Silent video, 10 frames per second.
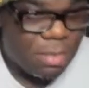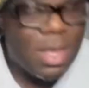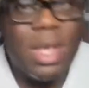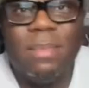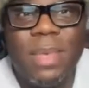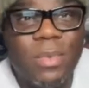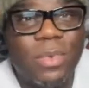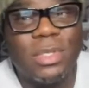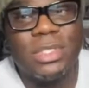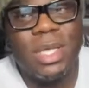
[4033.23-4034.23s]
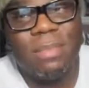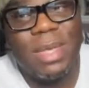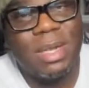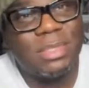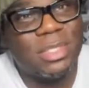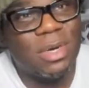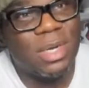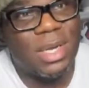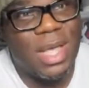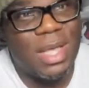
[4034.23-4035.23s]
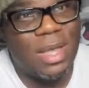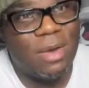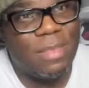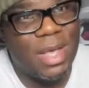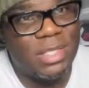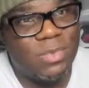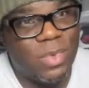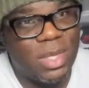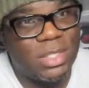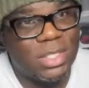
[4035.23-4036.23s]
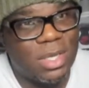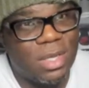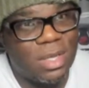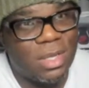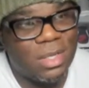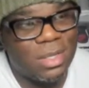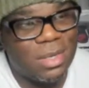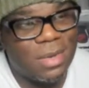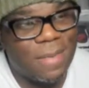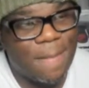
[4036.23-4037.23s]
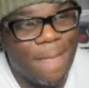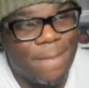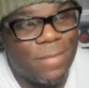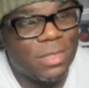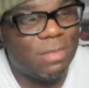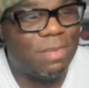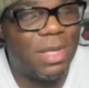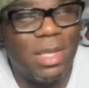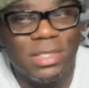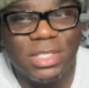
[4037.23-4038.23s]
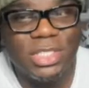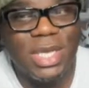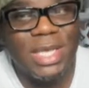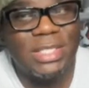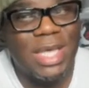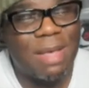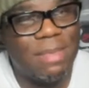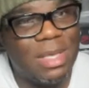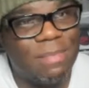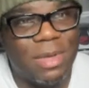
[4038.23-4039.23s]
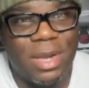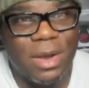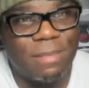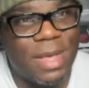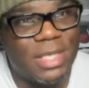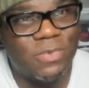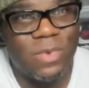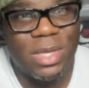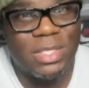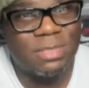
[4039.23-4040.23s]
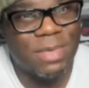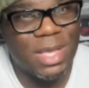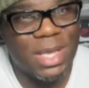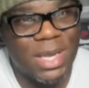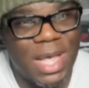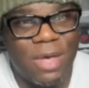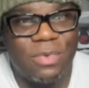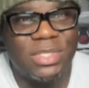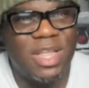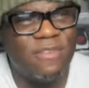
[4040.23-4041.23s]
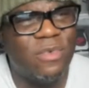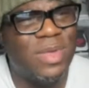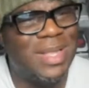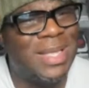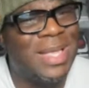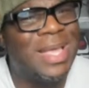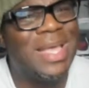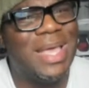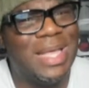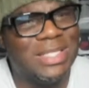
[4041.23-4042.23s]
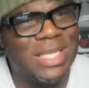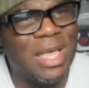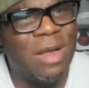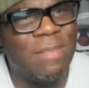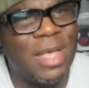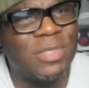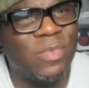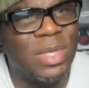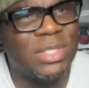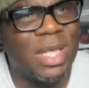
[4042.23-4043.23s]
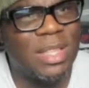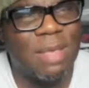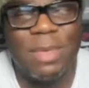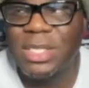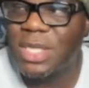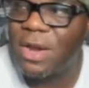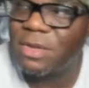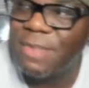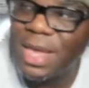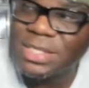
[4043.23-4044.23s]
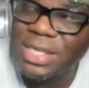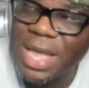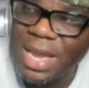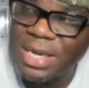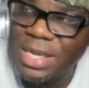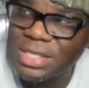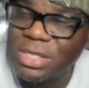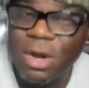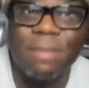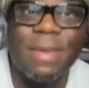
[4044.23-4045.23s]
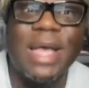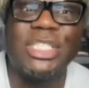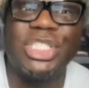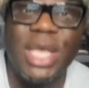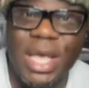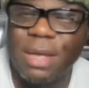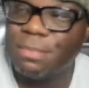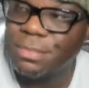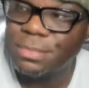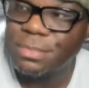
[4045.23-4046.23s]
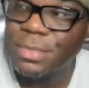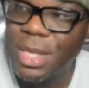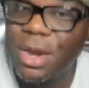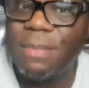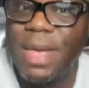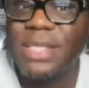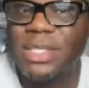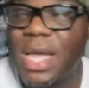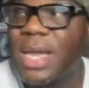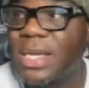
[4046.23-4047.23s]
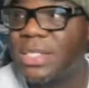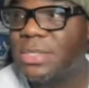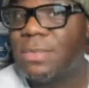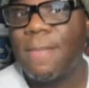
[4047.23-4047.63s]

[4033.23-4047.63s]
Hey, man, real talk, man. I'm starting to like Air Max 1s, y'all. Polos and J's got me up on Air Max 1s, man. I was never really into Air Max 1s like that because Air Max 90s are my jam. Air Max 90s.